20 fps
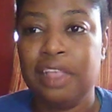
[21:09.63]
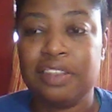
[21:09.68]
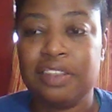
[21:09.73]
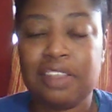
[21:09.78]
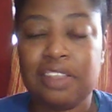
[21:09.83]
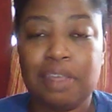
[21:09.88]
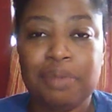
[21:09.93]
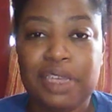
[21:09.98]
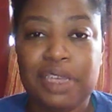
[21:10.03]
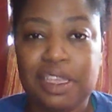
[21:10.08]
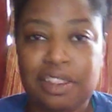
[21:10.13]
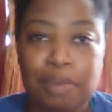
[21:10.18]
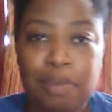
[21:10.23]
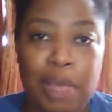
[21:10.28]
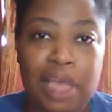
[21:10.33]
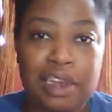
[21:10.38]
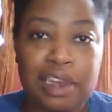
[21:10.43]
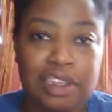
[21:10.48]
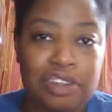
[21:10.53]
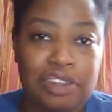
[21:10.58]
some kids'
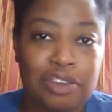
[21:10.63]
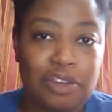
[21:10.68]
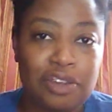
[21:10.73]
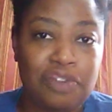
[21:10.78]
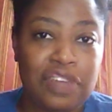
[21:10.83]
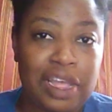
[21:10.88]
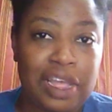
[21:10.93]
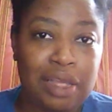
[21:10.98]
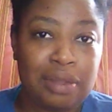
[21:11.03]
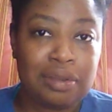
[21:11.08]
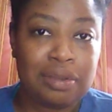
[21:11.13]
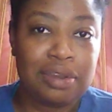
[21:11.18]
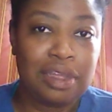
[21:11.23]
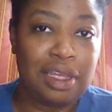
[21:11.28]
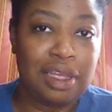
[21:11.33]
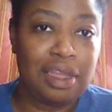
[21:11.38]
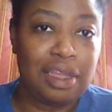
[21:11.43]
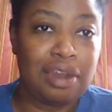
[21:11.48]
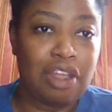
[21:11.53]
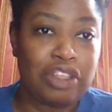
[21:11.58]
bodies are
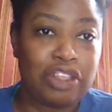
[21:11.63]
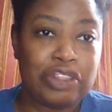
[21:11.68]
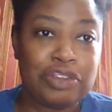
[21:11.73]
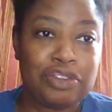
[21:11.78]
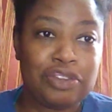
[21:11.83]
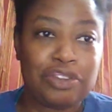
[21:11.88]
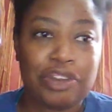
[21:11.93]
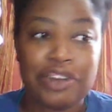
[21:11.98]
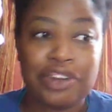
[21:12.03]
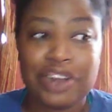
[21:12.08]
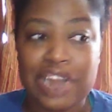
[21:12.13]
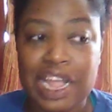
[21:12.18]
found and others are